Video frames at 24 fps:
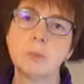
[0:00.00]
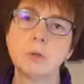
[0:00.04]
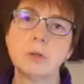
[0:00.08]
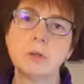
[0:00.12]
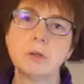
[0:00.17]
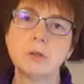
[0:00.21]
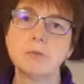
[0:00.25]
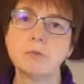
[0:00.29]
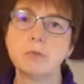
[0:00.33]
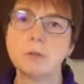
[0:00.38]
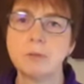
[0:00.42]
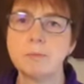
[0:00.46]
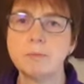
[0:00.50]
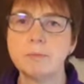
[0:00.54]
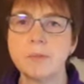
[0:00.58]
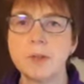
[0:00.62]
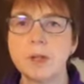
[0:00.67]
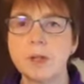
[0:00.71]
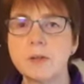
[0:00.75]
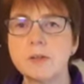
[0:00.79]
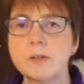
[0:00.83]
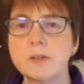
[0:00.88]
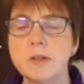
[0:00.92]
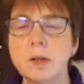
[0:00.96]
of
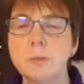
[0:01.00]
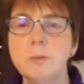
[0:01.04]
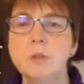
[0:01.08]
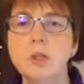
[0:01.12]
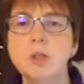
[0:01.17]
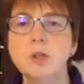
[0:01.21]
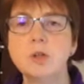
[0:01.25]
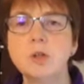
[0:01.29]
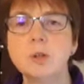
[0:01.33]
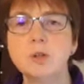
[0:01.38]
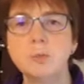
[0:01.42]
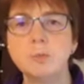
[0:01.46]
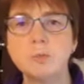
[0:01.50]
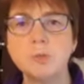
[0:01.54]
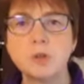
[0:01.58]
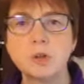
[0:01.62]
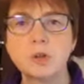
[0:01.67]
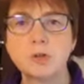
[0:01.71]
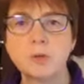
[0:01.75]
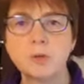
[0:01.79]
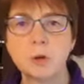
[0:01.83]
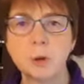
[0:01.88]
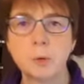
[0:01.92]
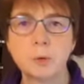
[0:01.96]
semi-doom, to
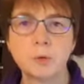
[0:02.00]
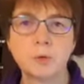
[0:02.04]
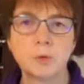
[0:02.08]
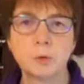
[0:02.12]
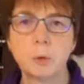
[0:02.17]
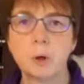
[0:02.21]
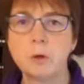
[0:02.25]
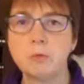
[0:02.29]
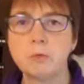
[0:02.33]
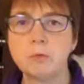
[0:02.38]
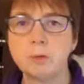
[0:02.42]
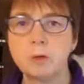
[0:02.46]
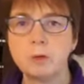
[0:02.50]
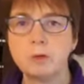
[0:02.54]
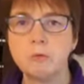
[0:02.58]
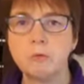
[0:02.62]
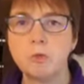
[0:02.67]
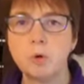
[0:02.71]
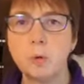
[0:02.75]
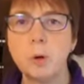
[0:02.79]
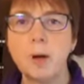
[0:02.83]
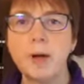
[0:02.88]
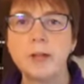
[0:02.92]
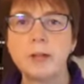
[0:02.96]
quote
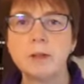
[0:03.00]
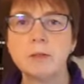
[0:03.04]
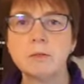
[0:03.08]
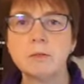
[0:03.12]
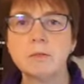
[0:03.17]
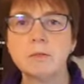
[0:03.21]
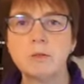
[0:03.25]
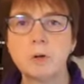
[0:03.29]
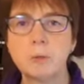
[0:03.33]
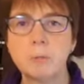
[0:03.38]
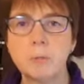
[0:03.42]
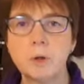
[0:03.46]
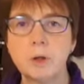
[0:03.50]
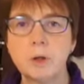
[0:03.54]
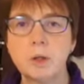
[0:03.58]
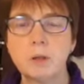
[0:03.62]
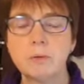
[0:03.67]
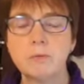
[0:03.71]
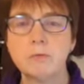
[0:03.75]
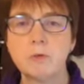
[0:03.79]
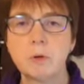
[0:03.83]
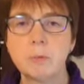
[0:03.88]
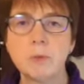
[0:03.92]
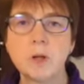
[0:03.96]
Ruan from
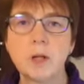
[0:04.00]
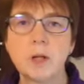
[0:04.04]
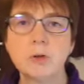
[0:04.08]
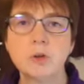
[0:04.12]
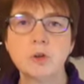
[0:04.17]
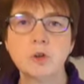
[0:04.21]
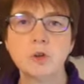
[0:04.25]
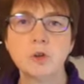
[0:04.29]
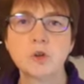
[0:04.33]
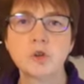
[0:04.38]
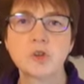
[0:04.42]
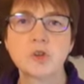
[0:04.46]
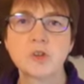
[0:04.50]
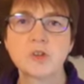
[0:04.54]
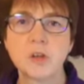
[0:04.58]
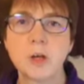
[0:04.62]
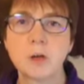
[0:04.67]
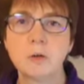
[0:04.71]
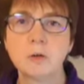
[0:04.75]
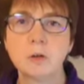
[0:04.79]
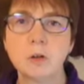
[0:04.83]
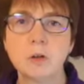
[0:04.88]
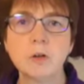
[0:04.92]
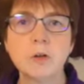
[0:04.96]
the Yorkshire Sew
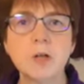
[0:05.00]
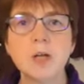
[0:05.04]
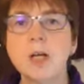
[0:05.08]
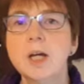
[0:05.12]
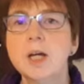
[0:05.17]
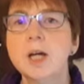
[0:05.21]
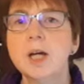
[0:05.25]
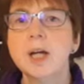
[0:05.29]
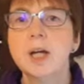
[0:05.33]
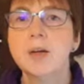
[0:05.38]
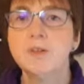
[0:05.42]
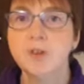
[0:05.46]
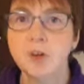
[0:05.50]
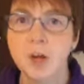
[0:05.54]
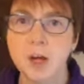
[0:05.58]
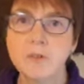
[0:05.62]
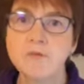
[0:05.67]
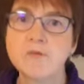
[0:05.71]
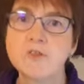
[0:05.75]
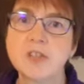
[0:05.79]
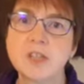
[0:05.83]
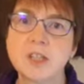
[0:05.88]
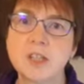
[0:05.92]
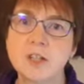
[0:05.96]
Girl. If you
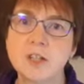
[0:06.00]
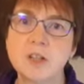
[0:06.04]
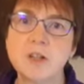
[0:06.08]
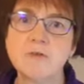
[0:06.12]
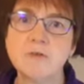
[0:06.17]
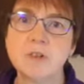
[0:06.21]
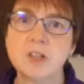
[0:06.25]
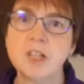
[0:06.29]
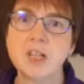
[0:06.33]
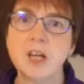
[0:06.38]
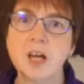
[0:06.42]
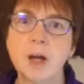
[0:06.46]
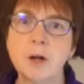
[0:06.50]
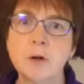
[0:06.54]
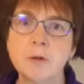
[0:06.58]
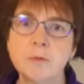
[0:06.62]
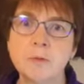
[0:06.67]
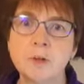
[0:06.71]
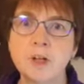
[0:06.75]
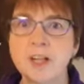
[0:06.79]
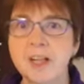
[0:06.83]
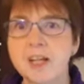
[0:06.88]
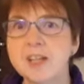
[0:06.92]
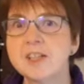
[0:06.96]
haven't seen her video,
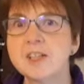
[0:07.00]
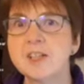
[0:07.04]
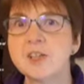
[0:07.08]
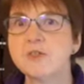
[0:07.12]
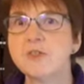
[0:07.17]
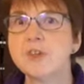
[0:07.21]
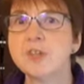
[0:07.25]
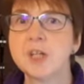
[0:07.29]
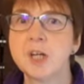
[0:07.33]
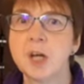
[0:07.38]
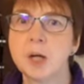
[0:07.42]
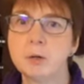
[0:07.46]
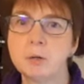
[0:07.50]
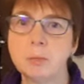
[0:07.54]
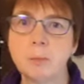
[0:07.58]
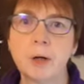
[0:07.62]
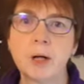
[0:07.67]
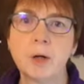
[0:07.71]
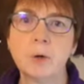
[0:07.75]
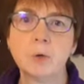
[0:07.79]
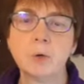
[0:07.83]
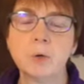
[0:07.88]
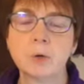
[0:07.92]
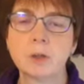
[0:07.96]
her latest video
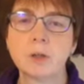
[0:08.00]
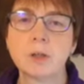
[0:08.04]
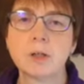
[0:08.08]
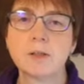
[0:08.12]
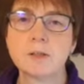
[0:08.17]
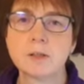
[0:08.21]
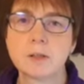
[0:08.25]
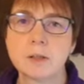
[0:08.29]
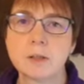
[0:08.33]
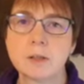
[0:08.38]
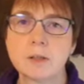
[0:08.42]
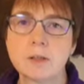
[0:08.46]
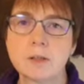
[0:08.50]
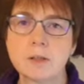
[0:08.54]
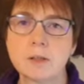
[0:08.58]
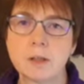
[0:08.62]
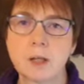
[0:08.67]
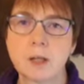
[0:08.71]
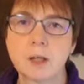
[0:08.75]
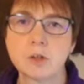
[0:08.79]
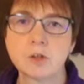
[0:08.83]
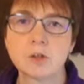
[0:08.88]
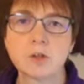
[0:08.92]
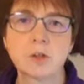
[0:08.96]
about organising her
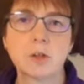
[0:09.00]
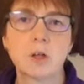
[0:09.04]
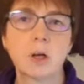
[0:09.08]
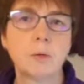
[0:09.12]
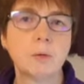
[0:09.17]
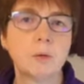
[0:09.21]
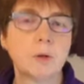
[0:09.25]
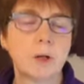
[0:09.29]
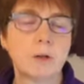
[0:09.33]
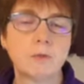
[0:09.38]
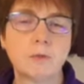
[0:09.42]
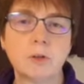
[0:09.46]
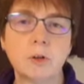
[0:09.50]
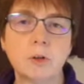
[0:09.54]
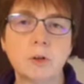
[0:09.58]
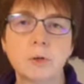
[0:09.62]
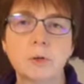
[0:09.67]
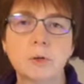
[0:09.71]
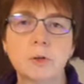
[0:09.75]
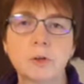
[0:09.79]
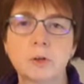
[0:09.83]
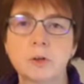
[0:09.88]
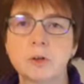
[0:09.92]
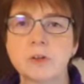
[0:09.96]
stash, go and have a
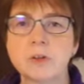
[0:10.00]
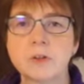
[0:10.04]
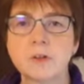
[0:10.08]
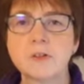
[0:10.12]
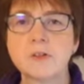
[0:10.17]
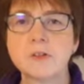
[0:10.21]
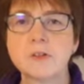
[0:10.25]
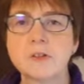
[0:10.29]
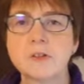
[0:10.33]
look, because